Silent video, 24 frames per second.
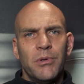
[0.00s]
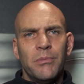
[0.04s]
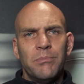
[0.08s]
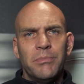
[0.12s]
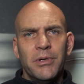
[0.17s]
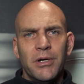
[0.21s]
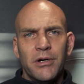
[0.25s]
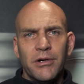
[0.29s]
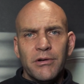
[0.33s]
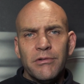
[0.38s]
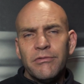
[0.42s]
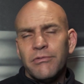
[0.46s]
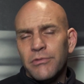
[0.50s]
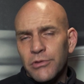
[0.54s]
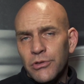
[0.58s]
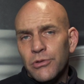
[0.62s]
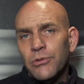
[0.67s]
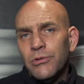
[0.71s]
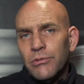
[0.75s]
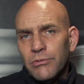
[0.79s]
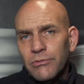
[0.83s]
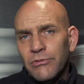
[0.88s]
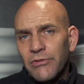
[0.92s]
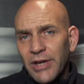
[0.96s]
above
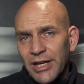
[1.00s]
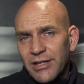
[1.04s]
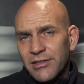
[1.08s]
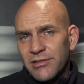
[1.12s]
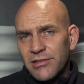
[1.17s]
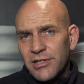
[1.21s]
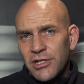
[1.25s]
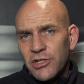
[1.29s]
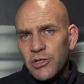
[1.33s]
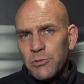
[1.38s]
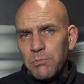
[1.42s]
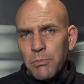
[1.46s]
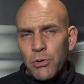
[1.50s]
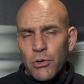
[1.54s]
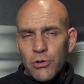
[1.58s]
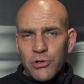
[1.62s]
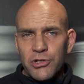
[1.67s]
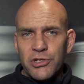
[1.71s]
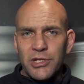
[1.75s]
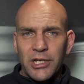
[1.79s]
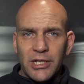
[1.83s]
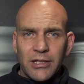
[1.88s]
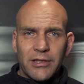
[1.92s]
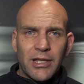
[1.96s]
new Vantage
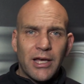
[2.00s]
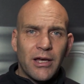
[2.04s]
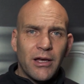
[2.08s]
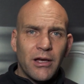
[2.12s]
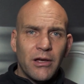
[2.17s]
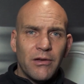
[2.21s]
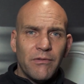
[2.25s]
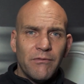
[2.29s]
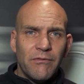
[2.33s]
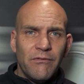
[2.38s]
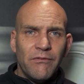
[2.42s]
pushing that